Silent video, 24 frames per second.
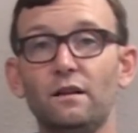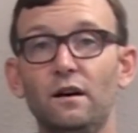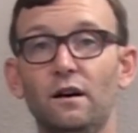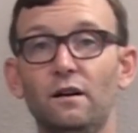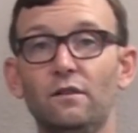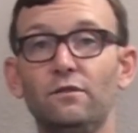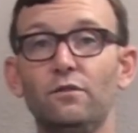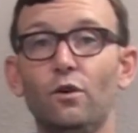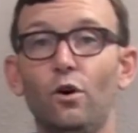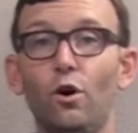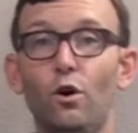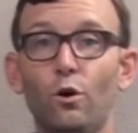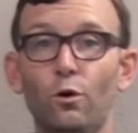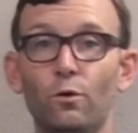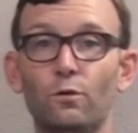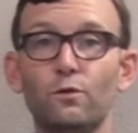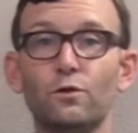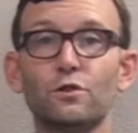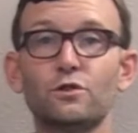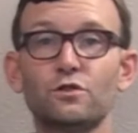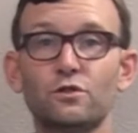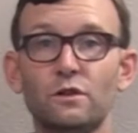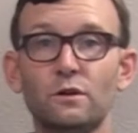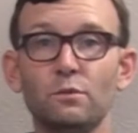of
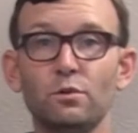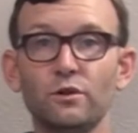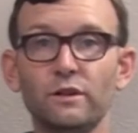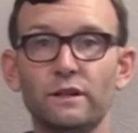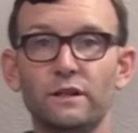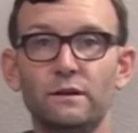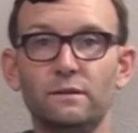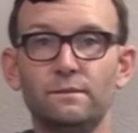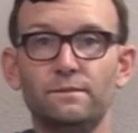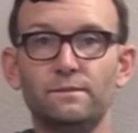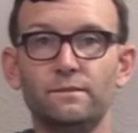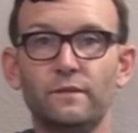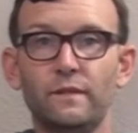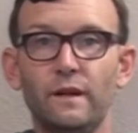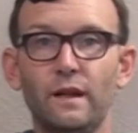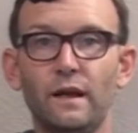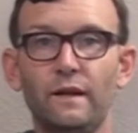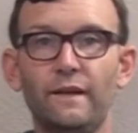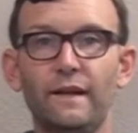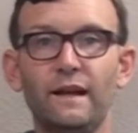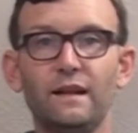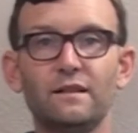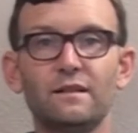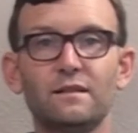over dribbling.
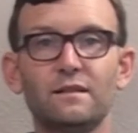And